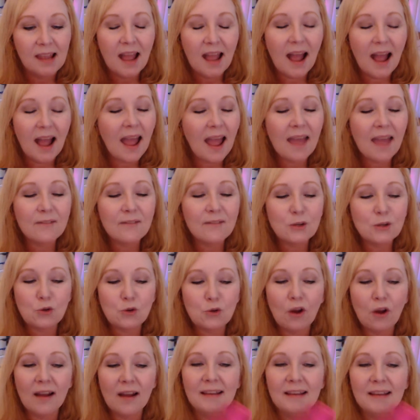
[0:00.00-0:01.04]
I haven't
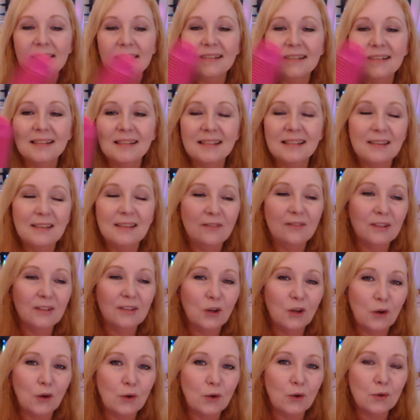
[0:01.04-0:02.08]
tried it to see if it
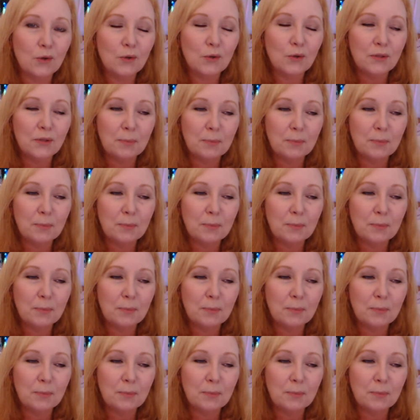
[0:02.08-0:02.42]
curls,